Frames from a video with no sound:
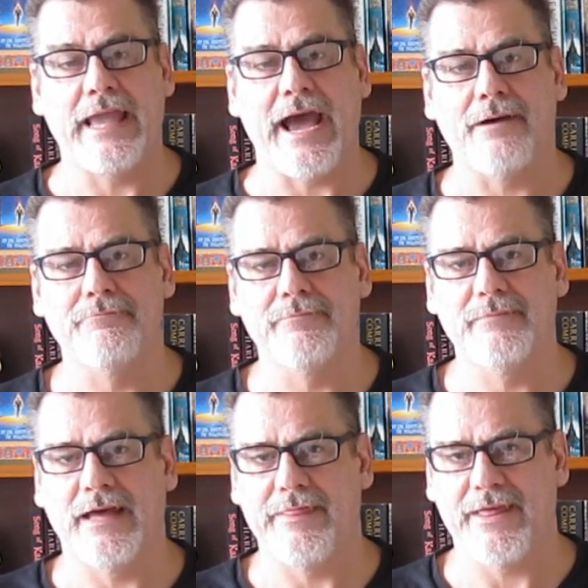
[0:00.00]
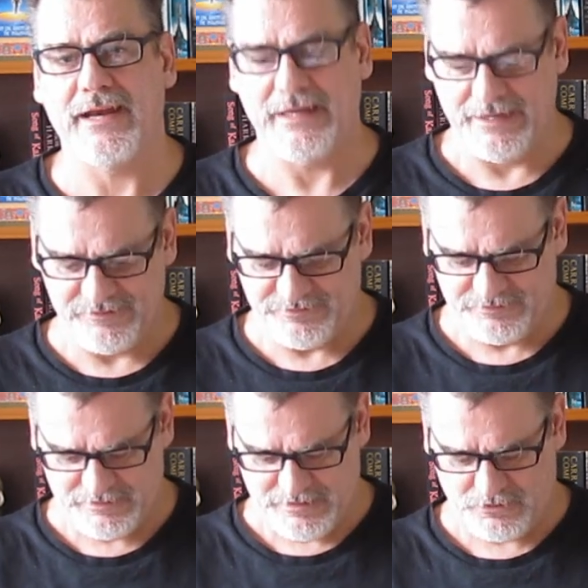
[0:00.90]
yeah, that
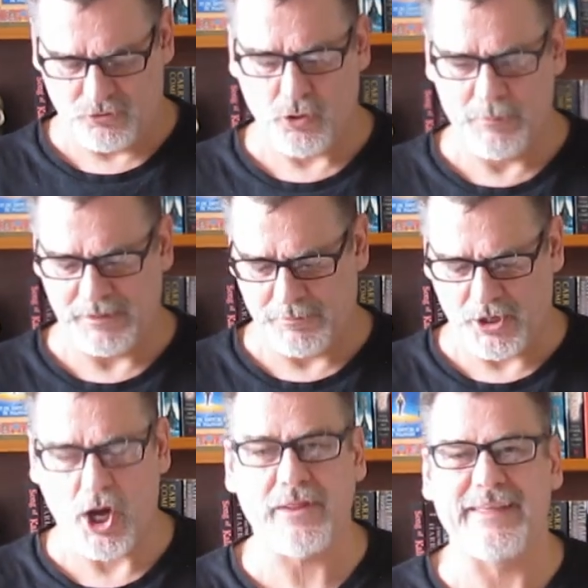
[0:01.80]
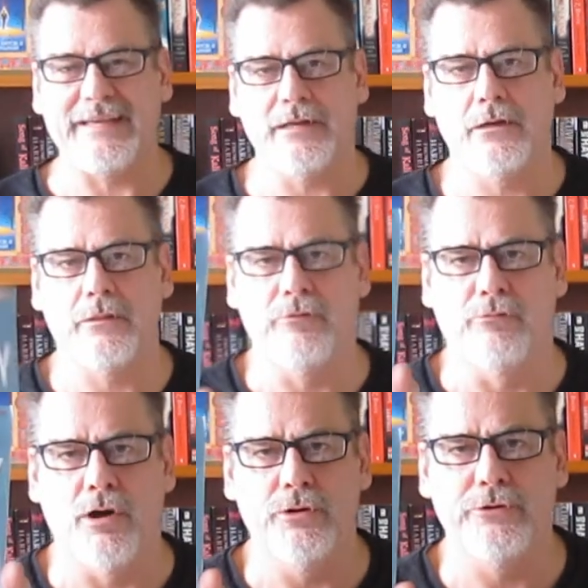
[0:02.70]
is Cormac McCarthy, The
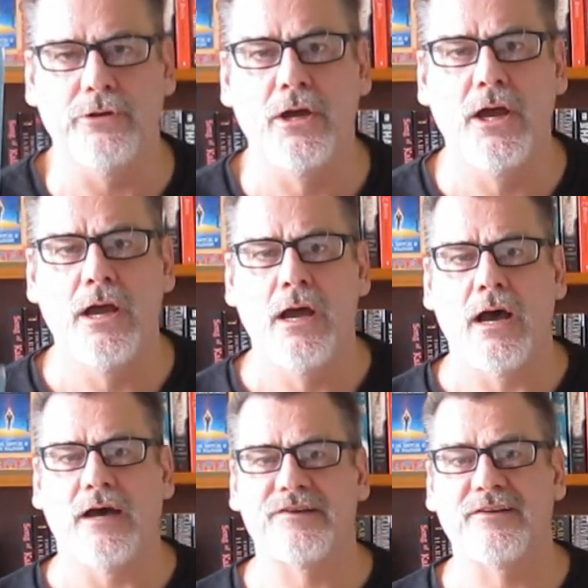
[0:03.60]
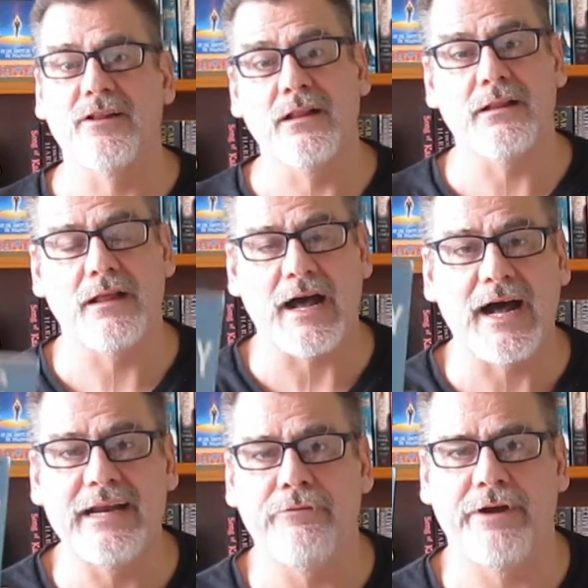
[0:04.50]
Road. I still
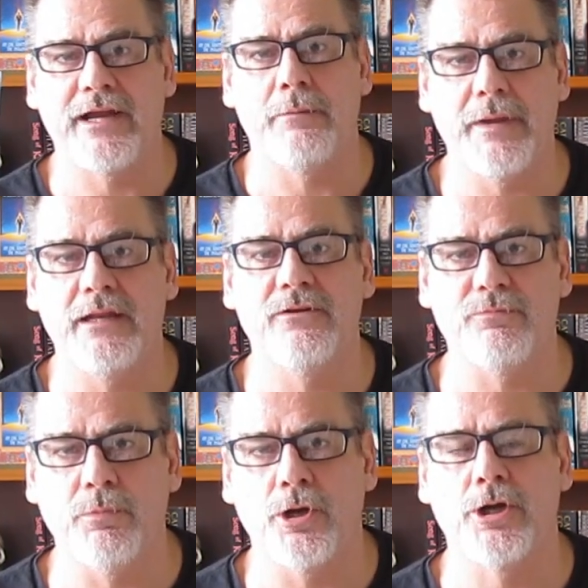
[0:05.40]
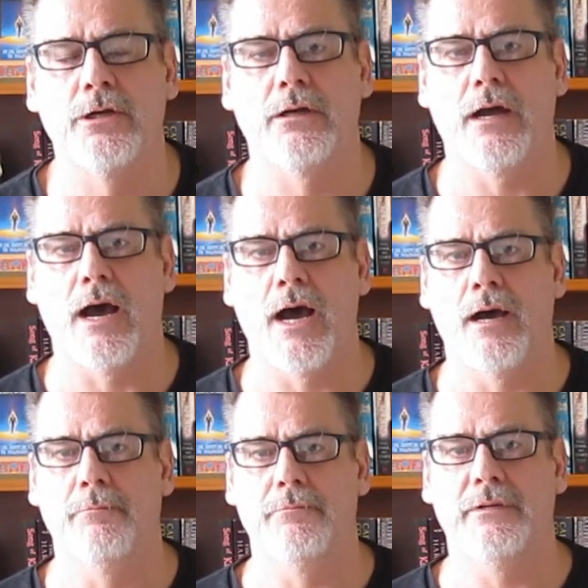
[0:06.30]
highly recommend this book.
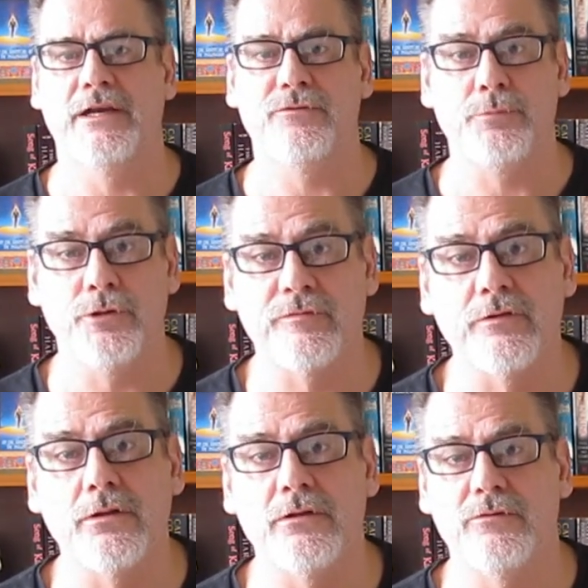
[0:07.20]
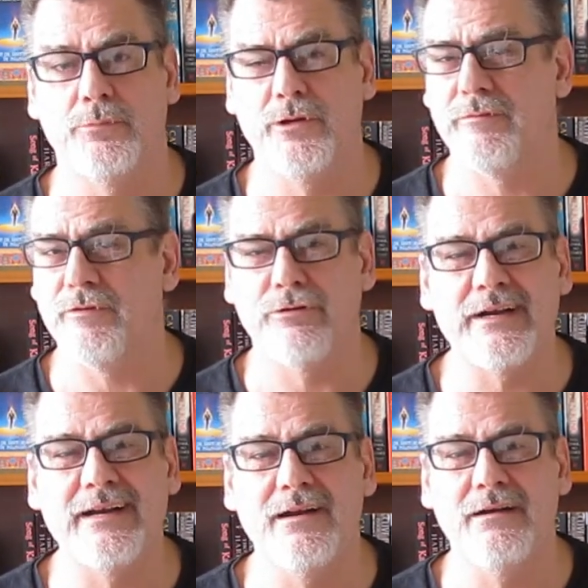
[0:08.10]
It is beautiful, it's beautifully
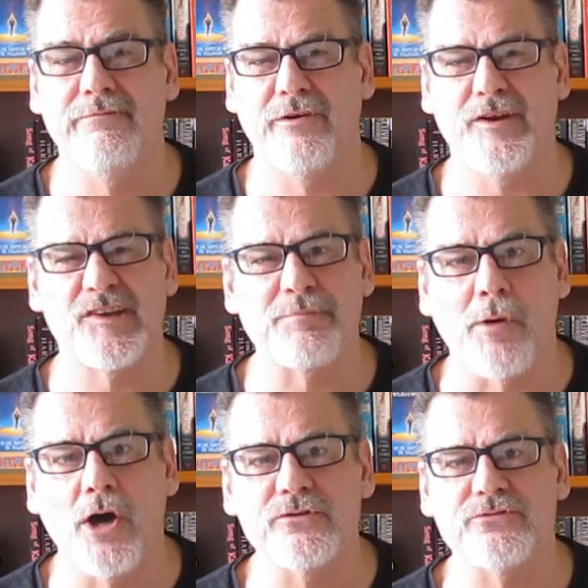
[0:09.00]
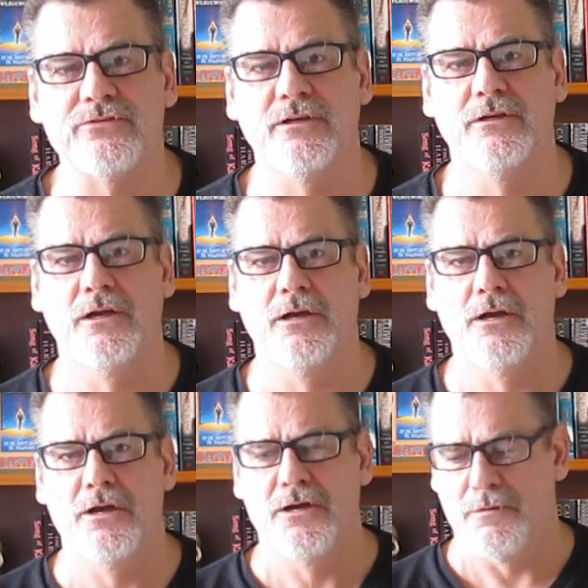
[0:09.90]
written, very sparse,
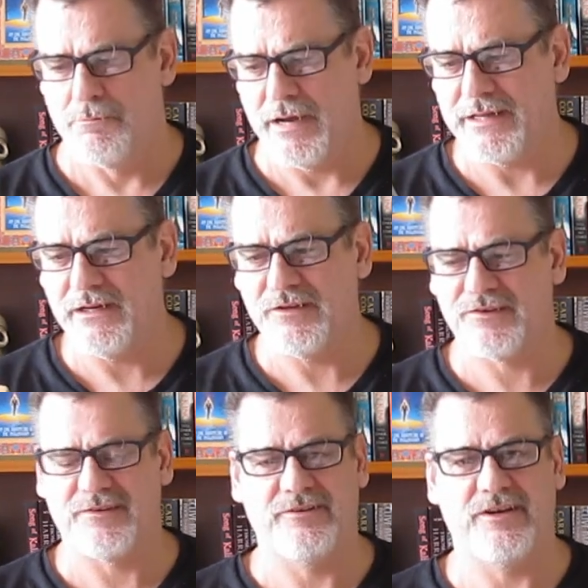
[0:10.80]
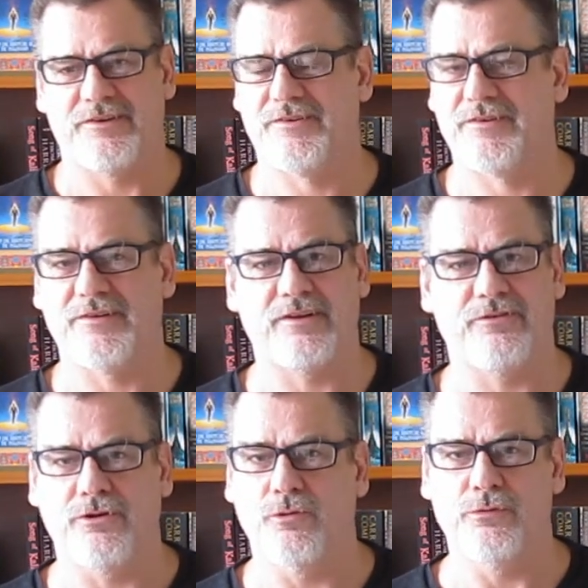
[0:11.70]
but it is just such
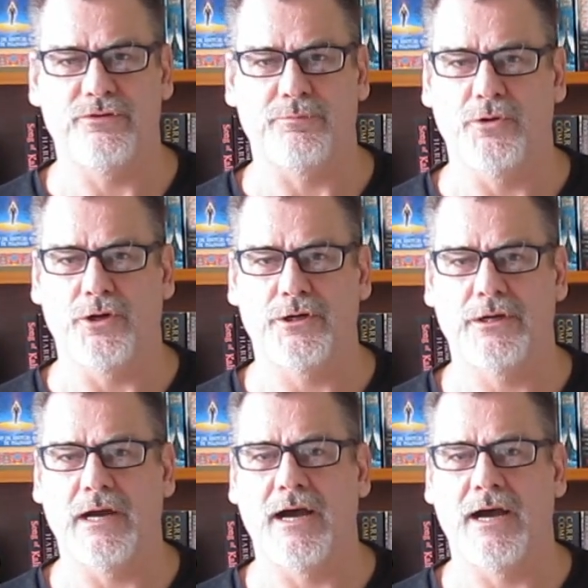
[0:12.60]
a gorgeous book,